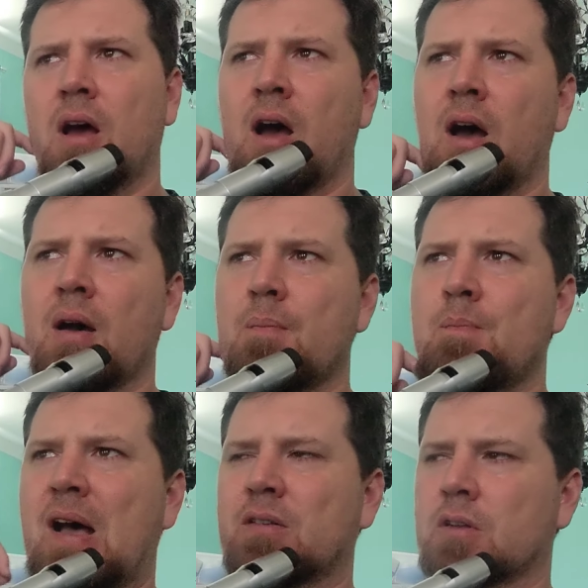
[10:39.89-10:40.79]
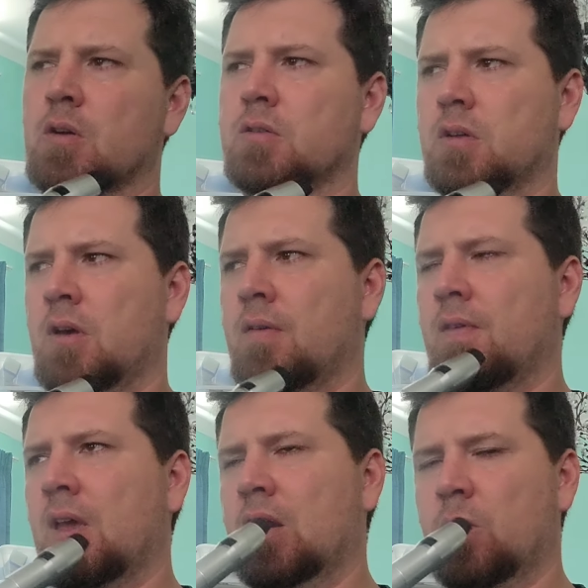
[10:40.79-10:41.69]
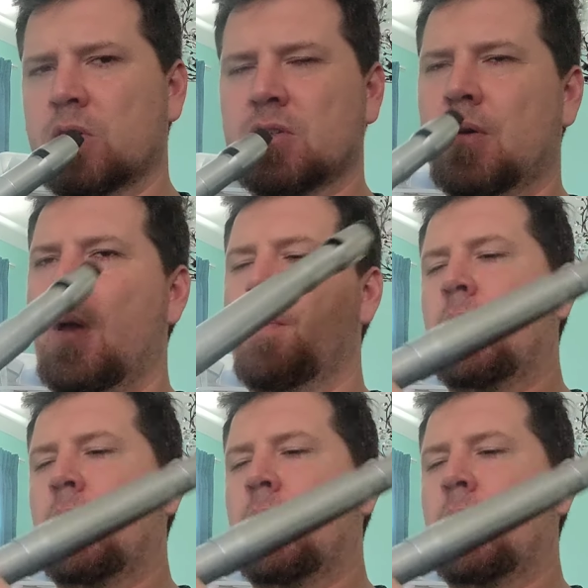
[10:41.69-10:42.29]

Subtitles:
bell note of any whistle.